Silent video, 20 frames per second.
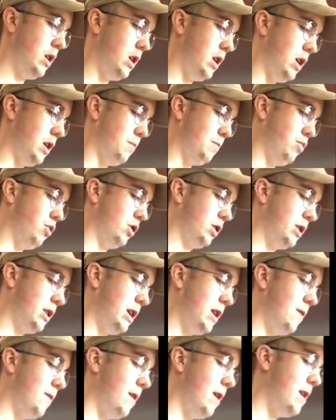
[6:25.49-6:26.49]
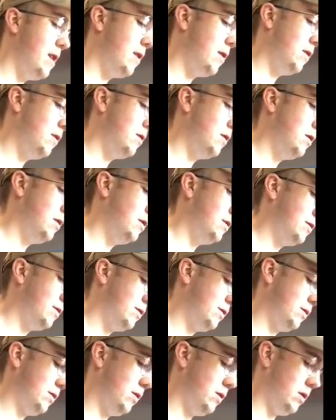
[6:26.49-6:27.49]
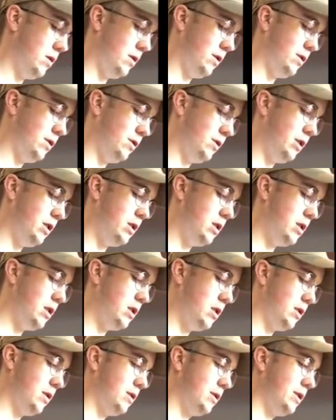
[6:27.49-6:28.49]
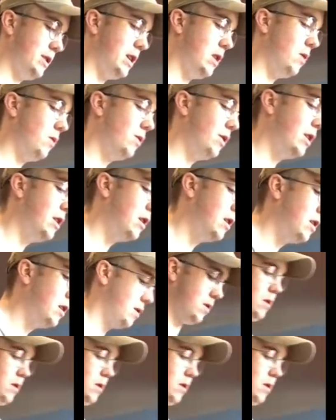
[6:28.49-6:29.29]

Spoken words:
and put that right onto the towel there.